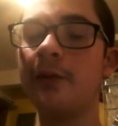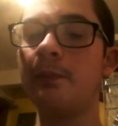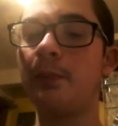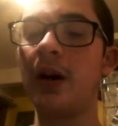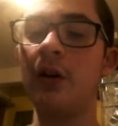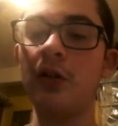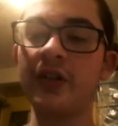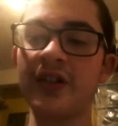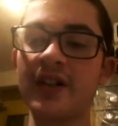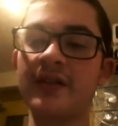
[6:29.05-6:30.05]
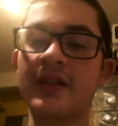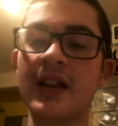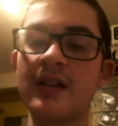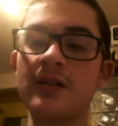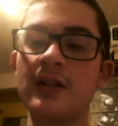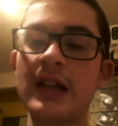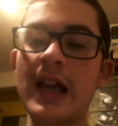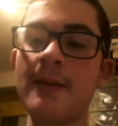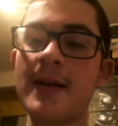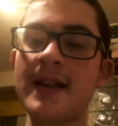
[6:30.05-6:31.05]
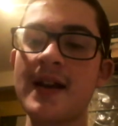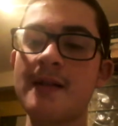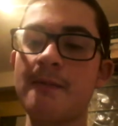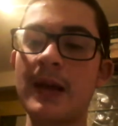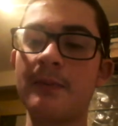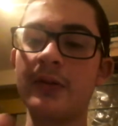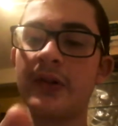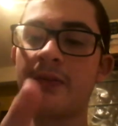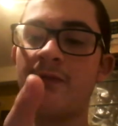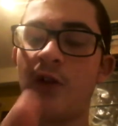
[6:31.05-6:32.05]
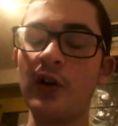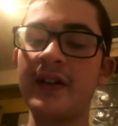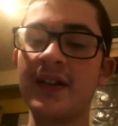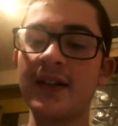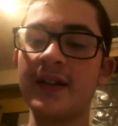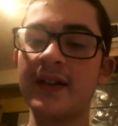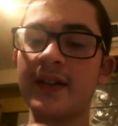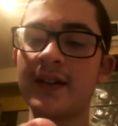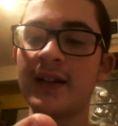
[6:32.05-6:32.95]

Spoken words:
but also they can imitate people's voices,